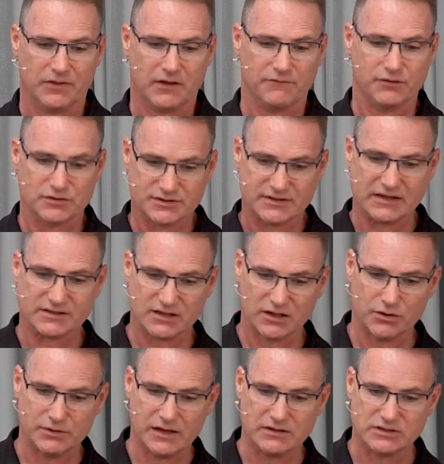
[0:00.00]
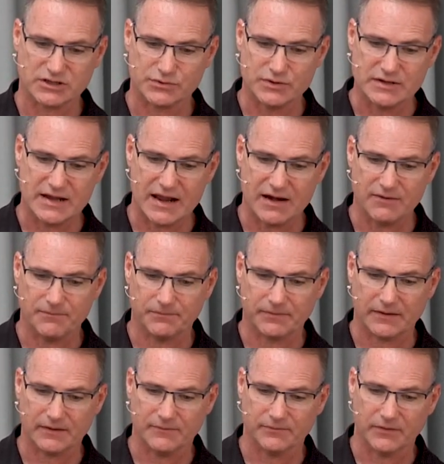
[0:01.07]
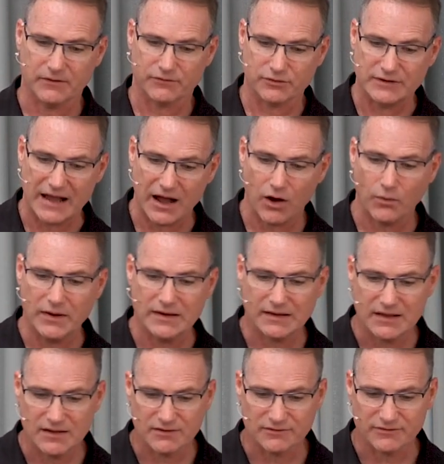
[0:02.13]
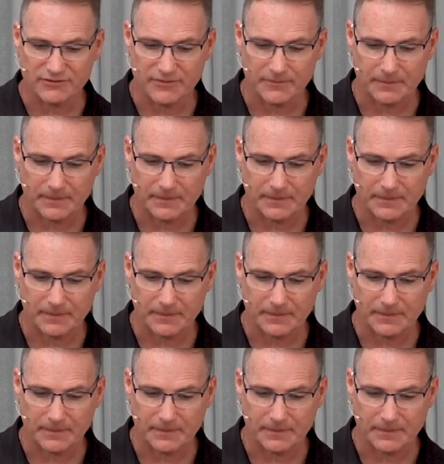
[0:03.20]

1 Thessalonians 3 8. For now we live.